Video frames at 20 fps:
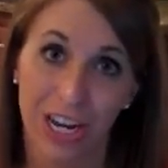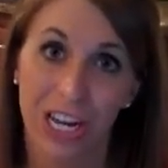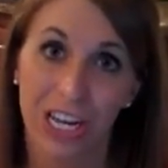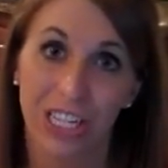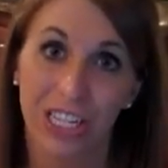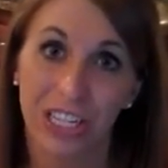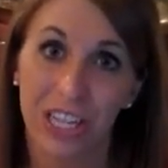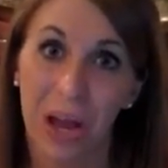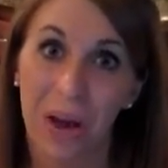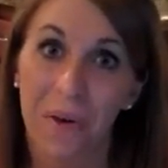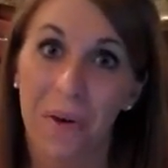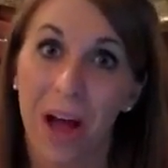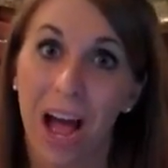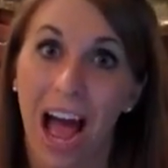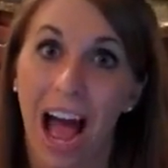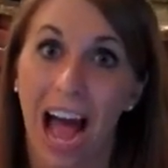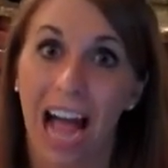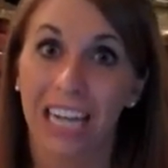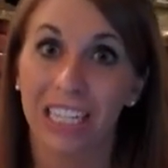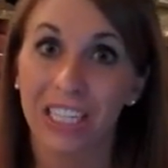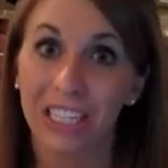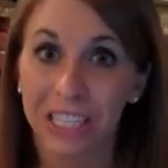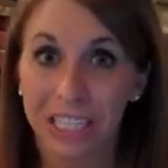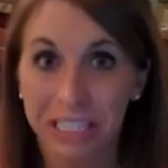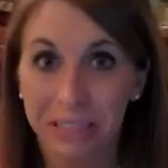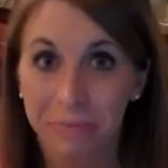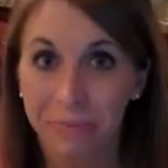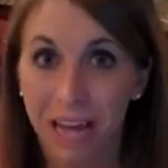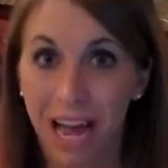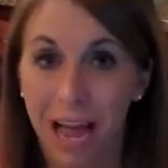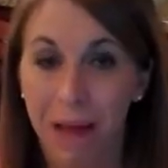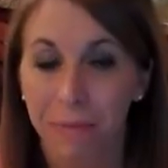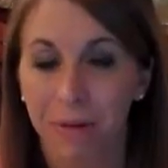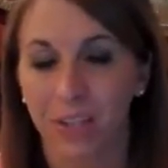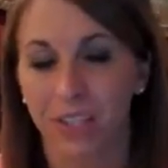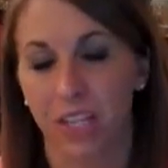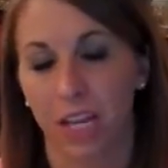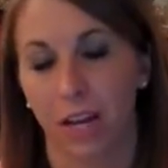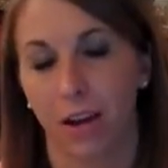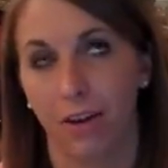So I took some time and I
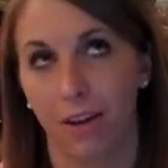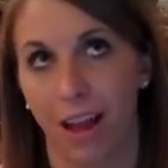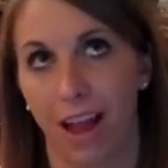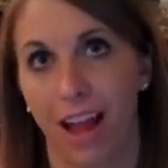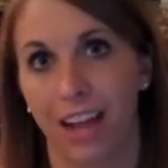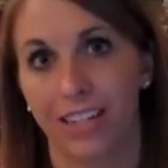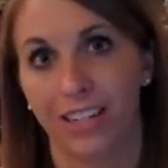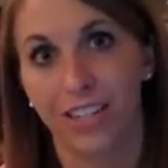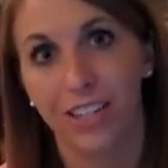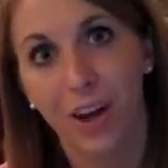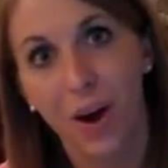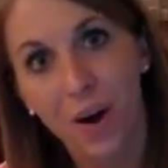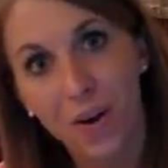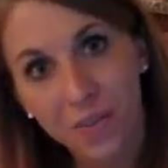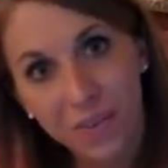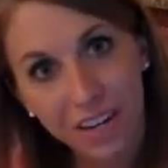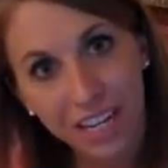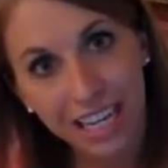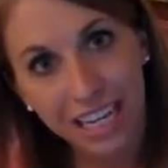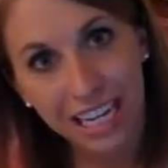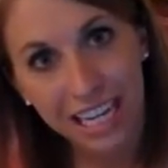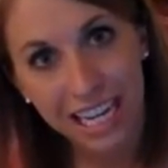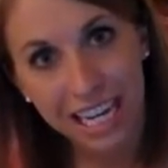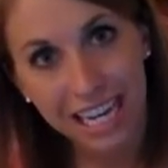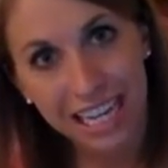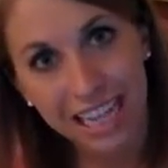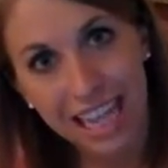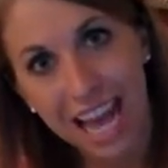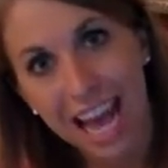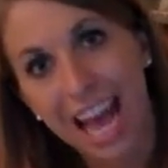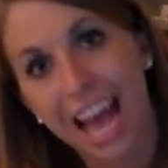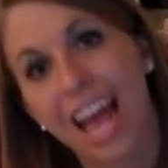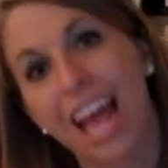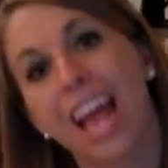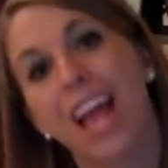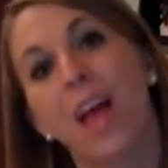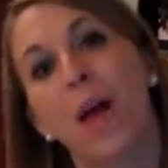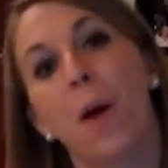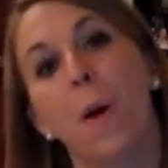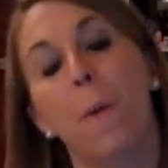was like, okay, I don't really need
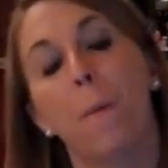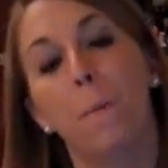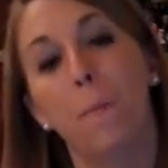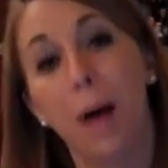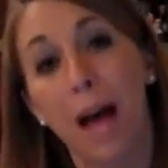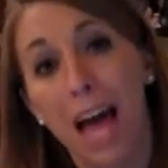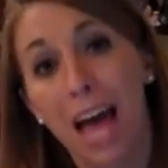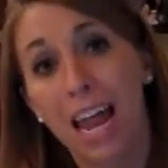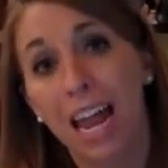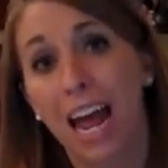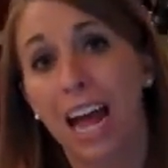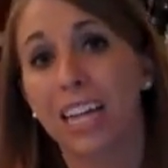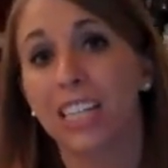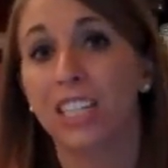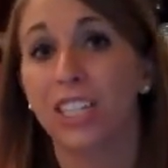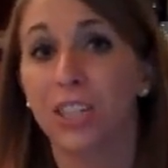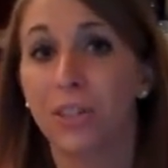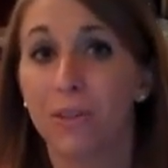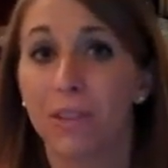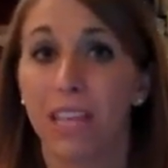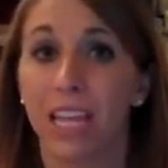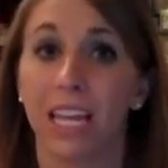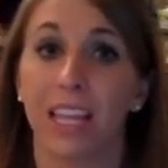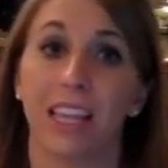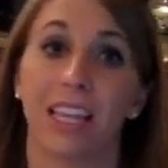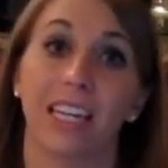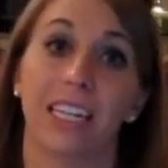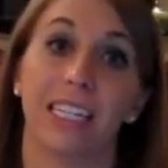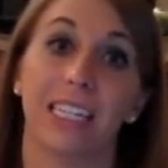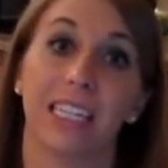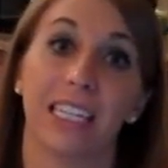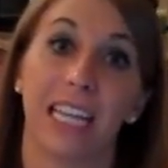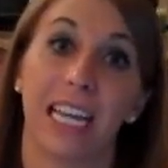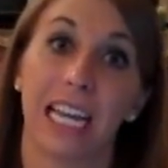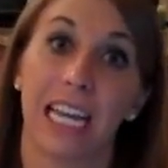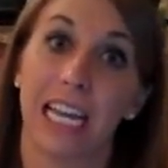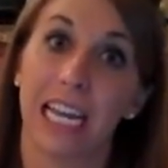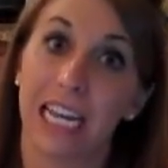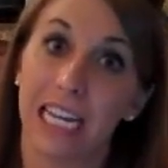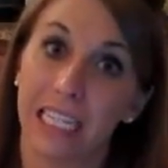that, but I do think that it's
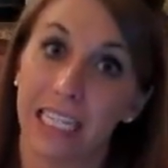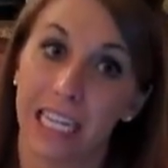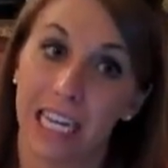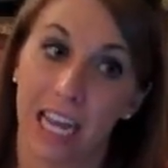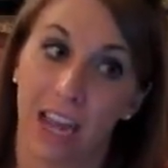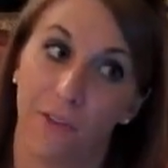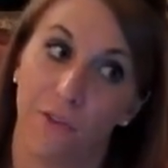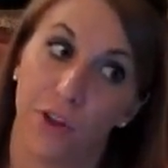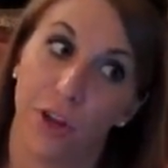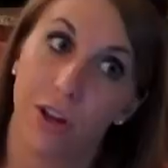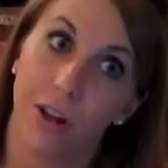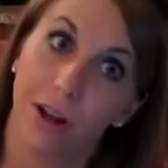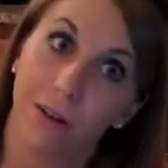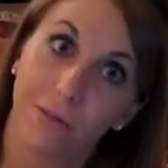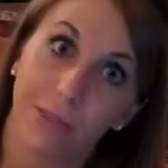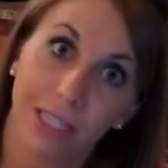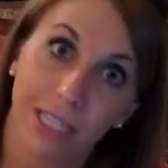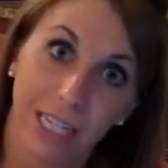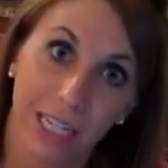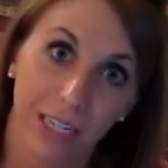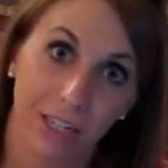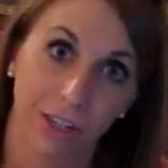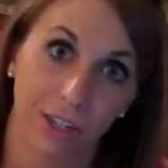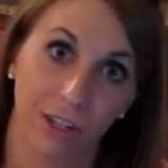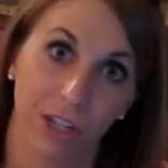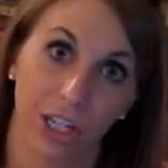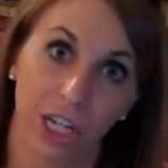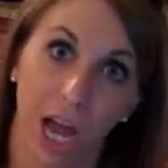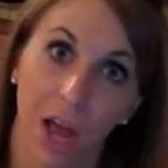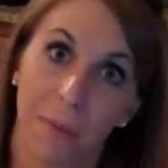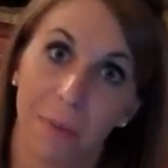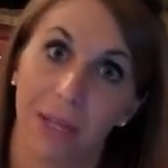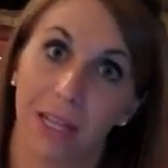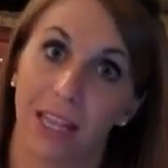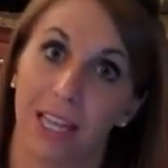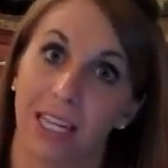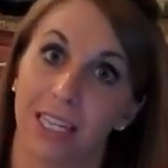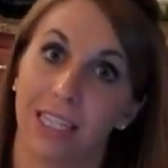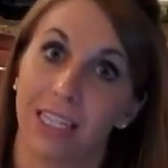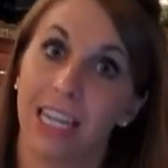easy if you don't stick to your shopping
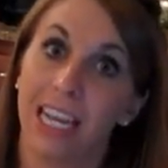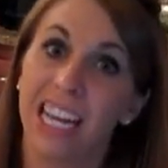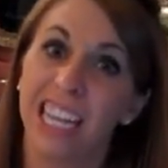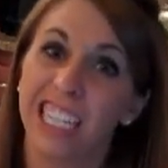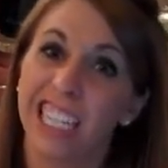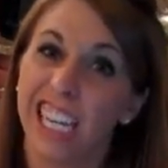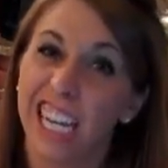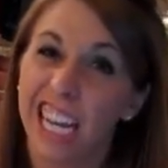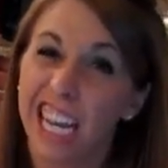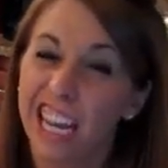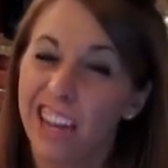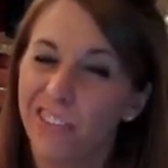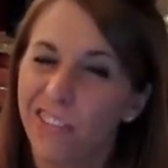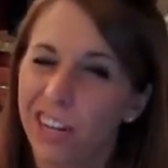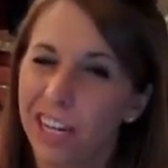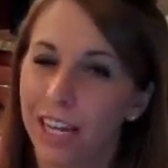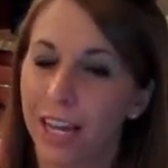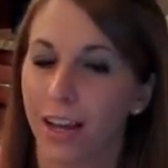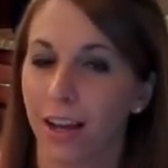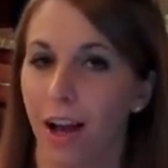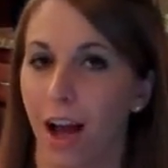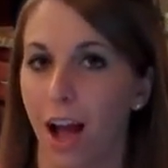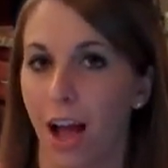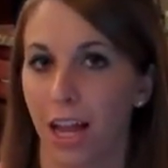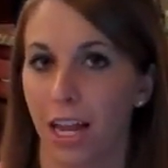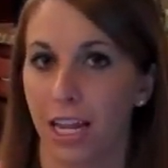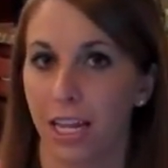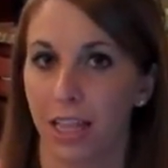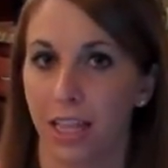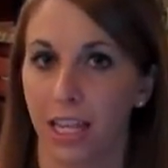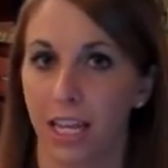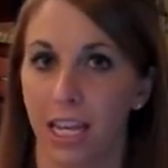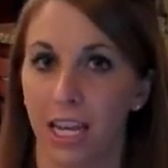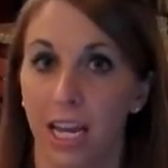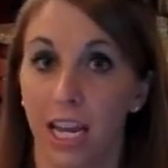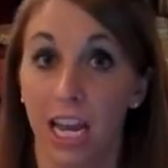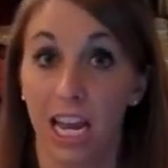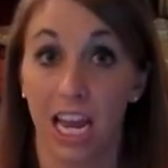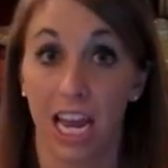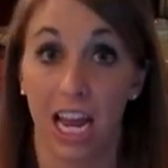list to even get caught in
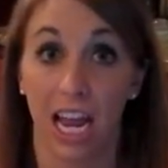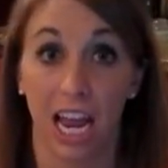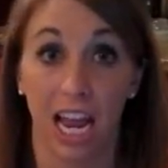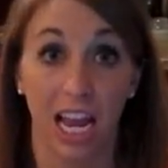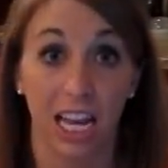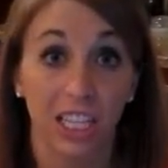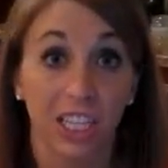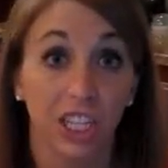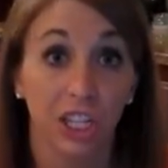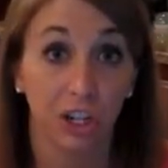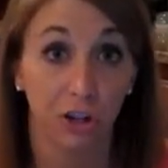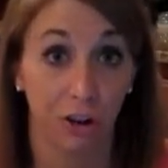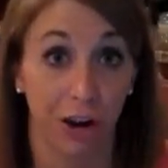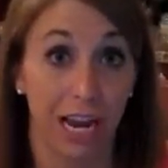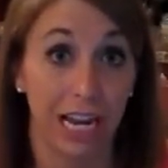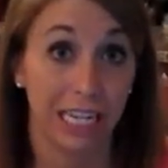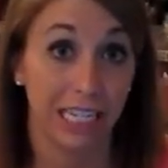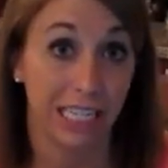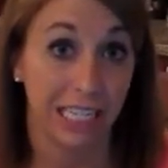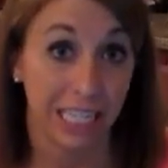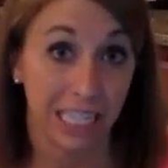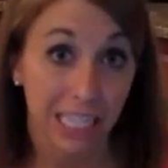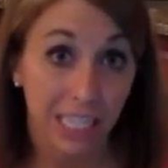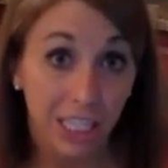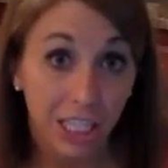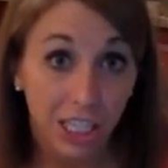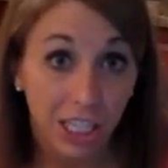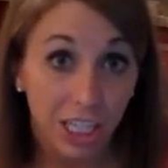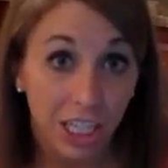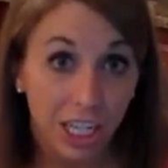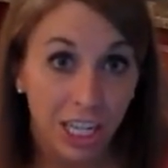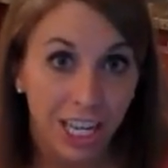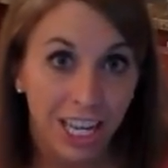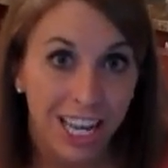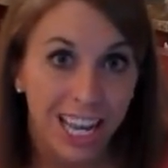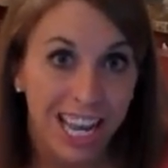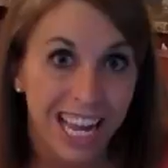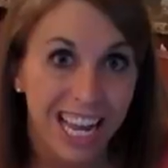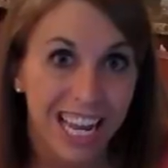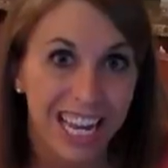the, it's a great deal,
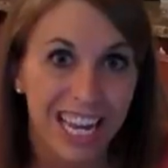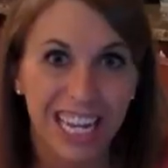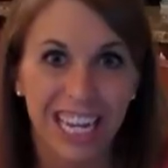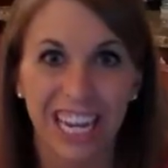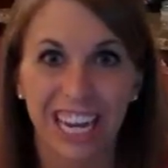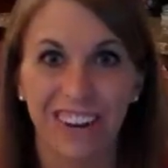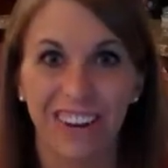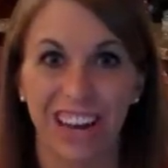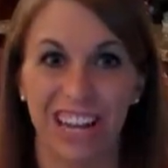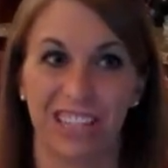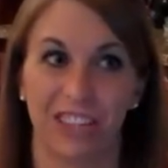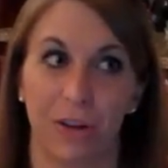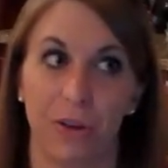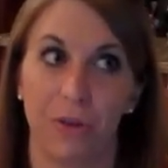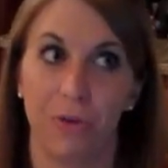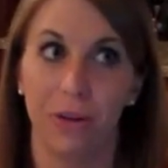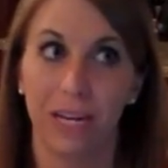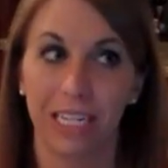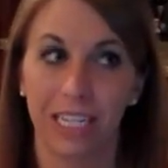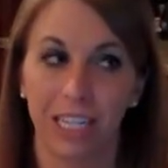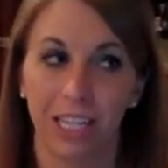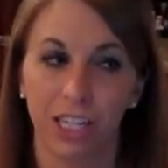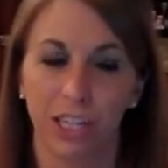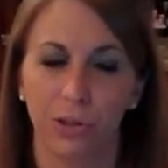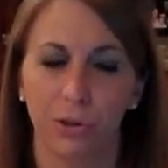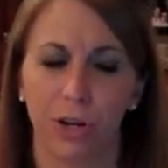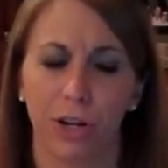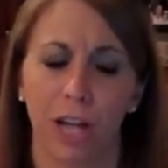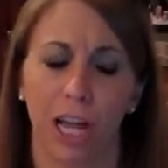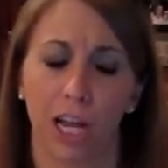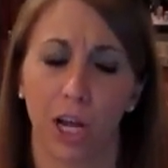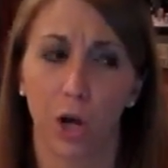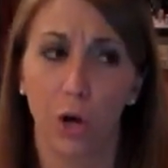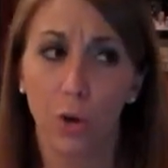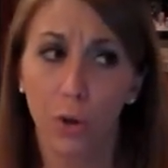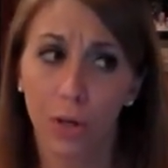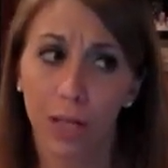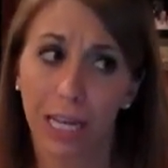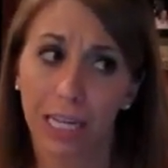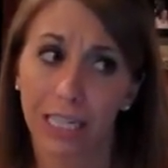you know, and so you get to the store and you're like,
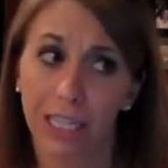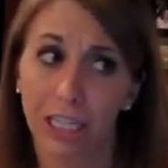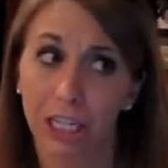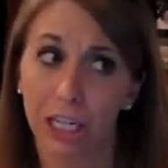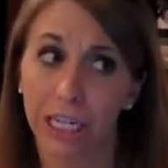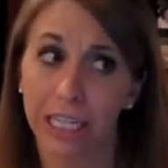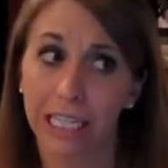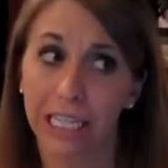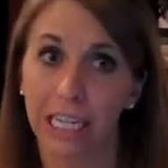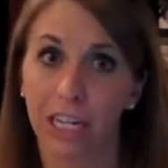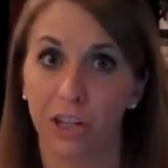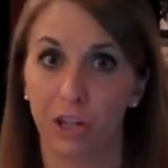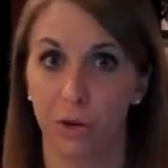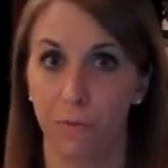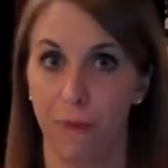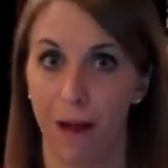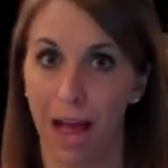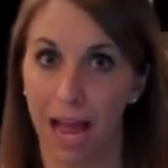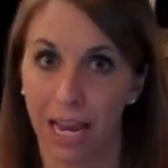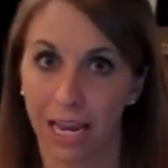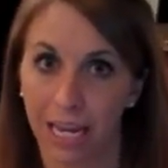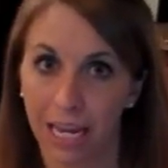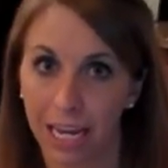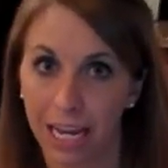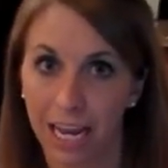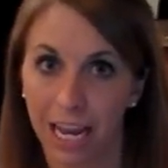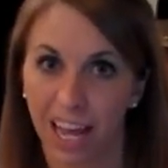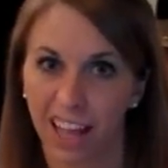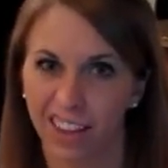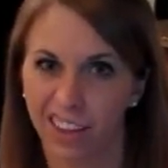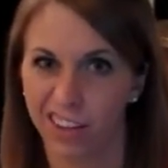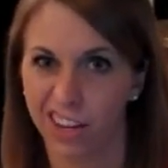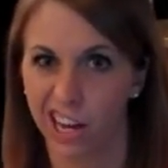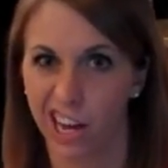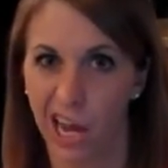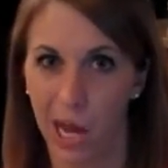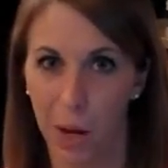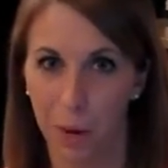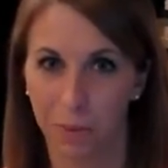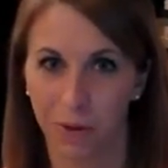oh, that's a great deal, and you buy it, and then you get
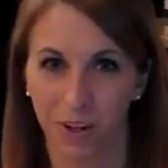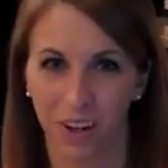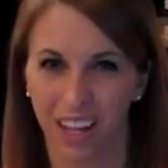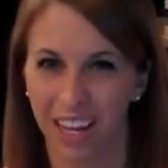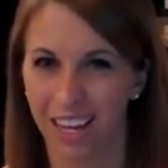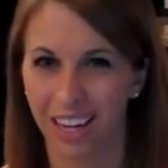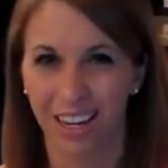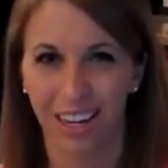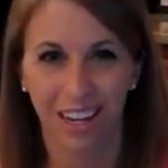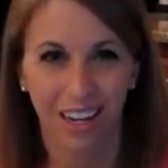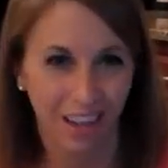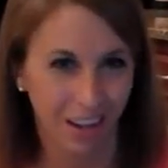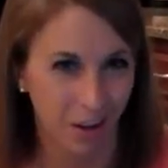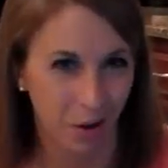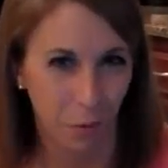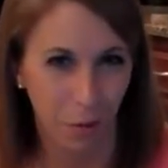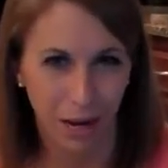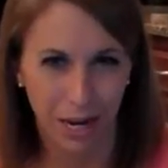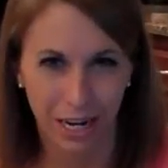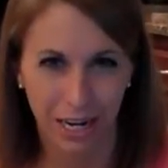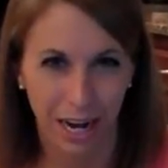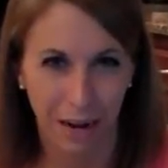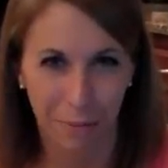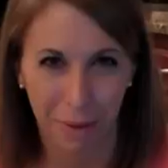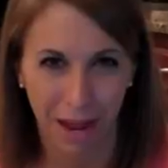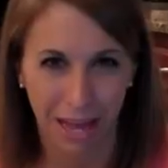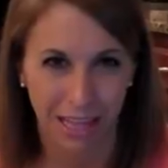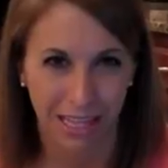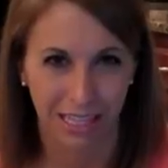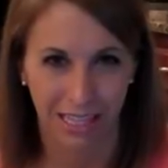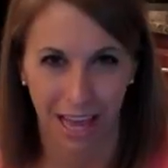home and you're like, why did I buy this?